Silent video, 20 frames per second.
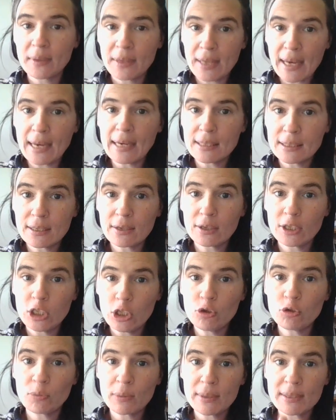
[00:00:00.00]
but that is a
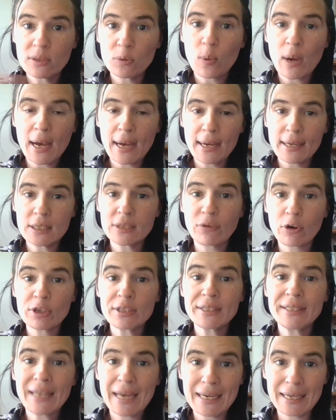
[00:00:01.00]
huge reason why, as far
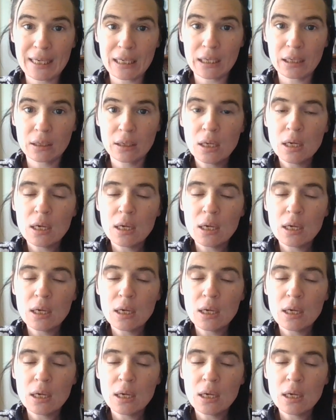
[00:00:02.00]
as dating,